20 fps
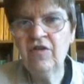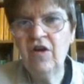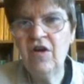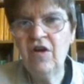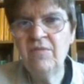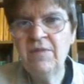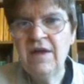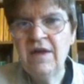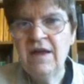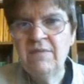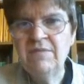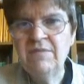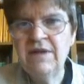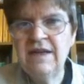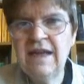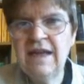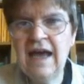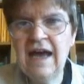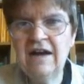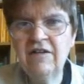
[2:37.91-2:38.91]
but now
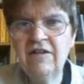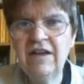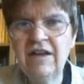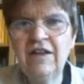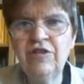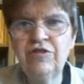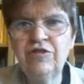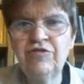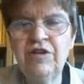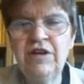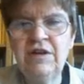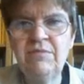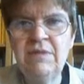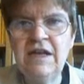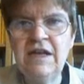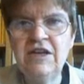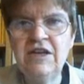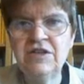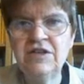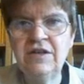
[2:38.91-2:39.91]
in 3
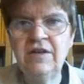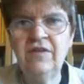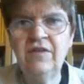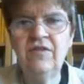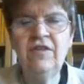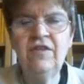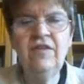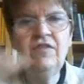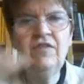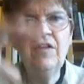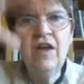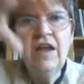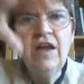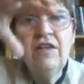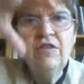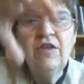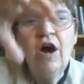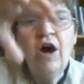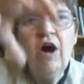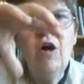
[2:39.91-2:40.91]
dimensions, in the whole
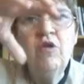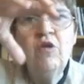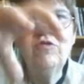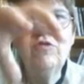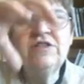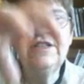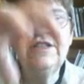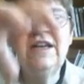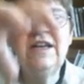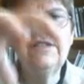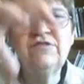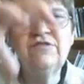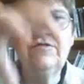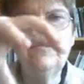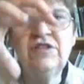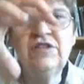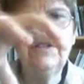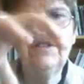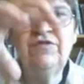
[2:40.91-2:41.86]
celestial sphere.